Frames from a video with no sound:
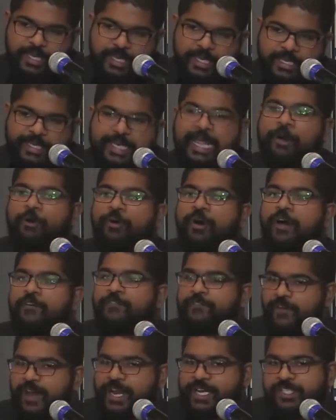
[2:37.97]
Now,
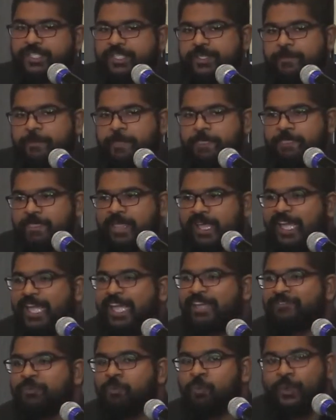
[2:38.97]
friends,
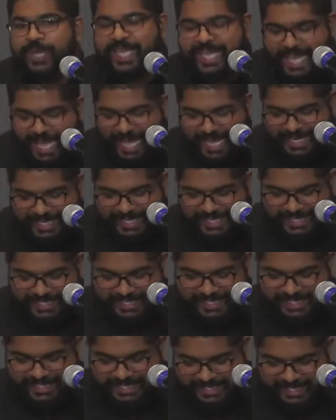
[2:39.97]
if we are
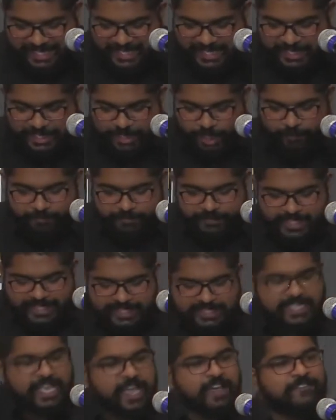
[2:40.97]
concerned of
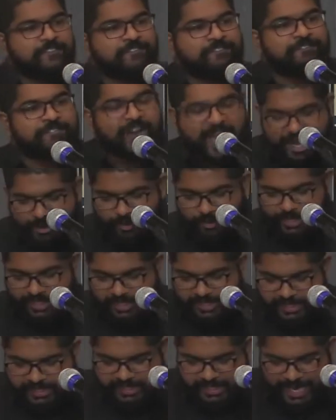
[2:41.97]
this
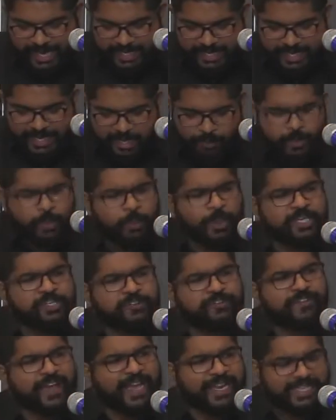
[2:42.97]
virus and we want to
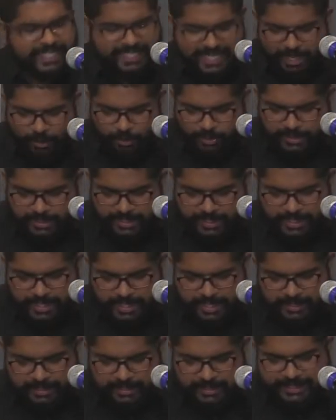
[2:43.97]
find out
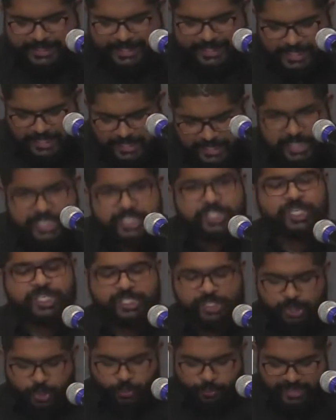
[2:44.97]
the
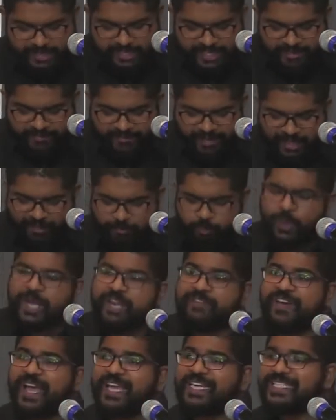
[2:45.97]
conditions to receive help, what
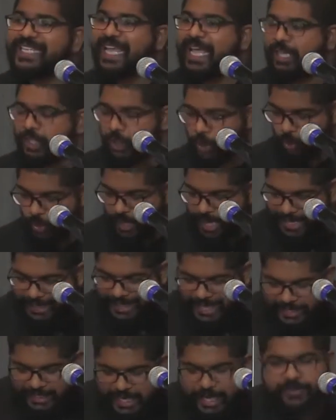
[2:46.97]
if I tell you
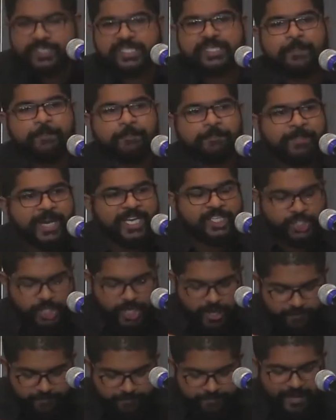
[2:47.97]
that there is a much
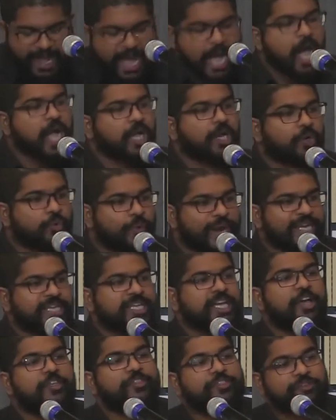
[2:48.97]
far
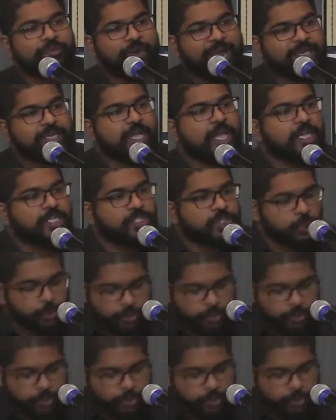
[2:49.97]
greater threat to